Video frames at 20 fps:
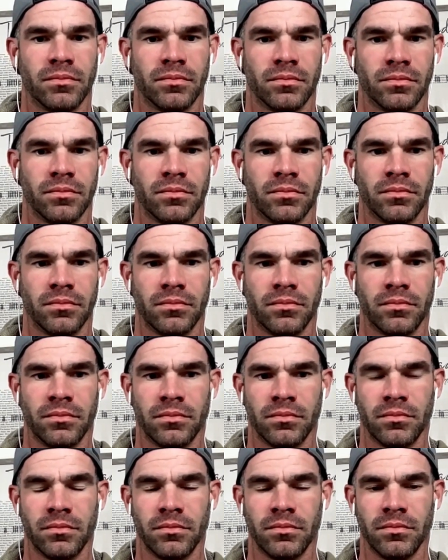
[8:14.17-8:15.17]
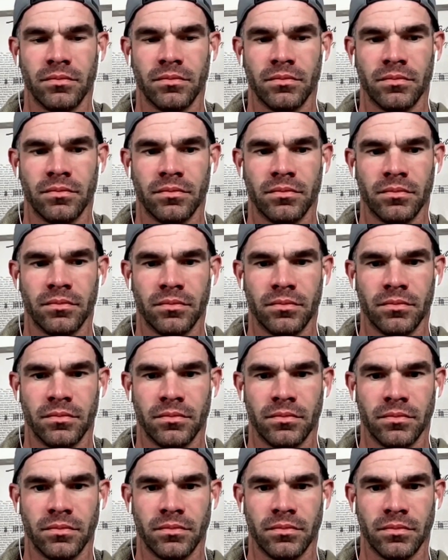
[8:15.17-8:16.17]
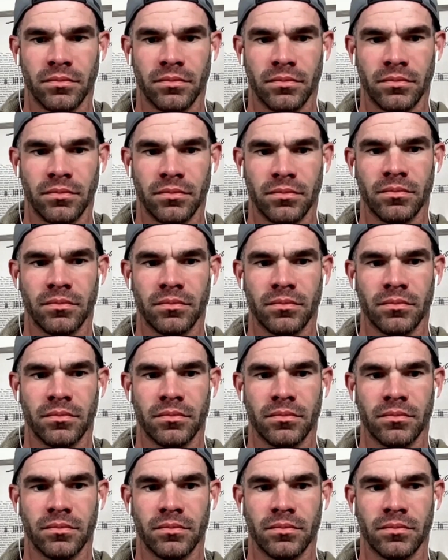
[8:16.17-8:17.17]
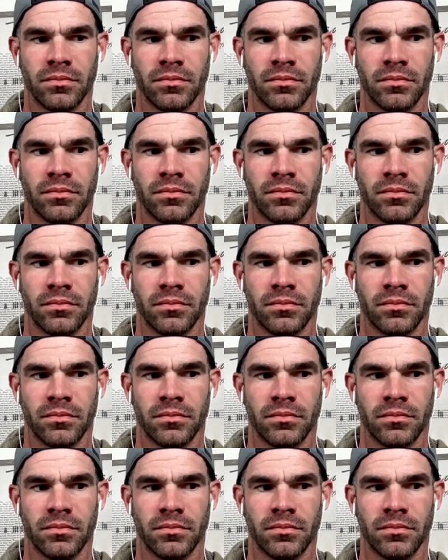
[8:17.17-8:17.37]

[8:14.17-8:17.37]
(not speaking)